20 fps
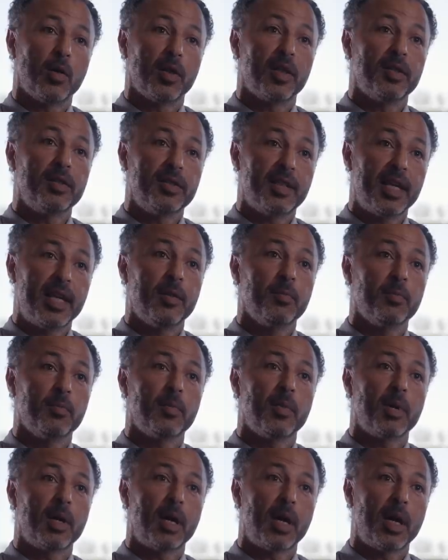
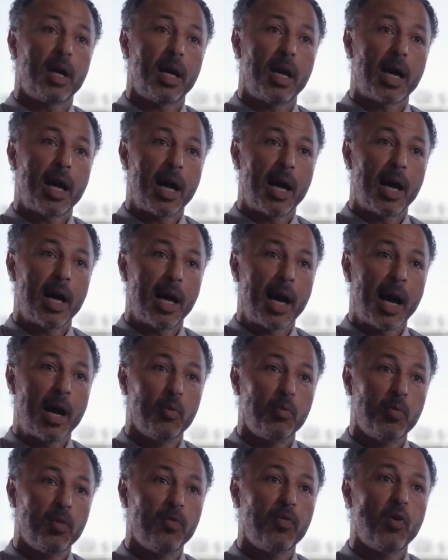team
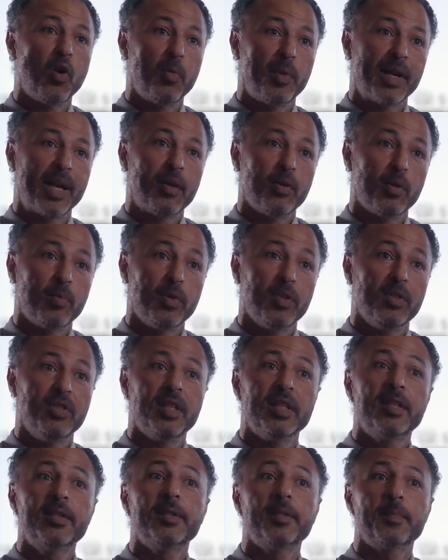outperforming our
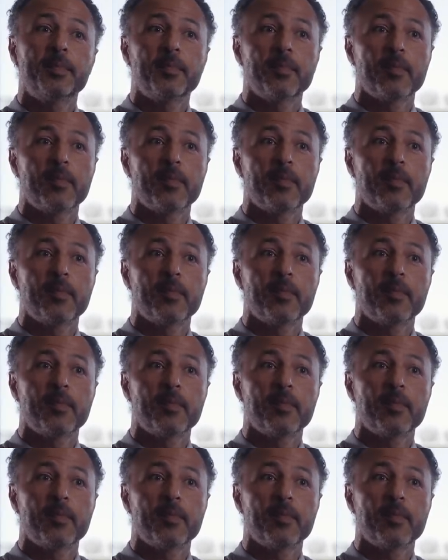budget.